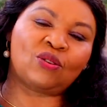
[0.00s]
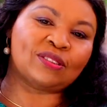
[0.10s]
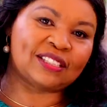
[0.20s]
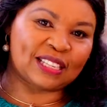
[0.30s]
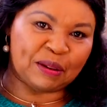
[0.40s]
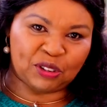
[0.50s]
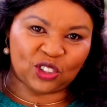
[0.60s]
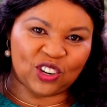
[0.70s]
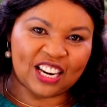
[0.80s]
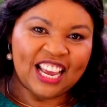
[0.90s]

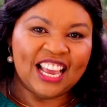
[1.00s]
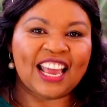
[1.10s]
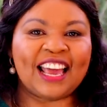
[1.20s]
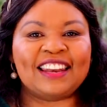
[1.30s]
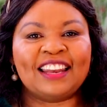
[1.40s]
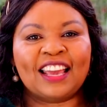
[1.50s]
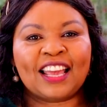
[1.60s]
consumption. And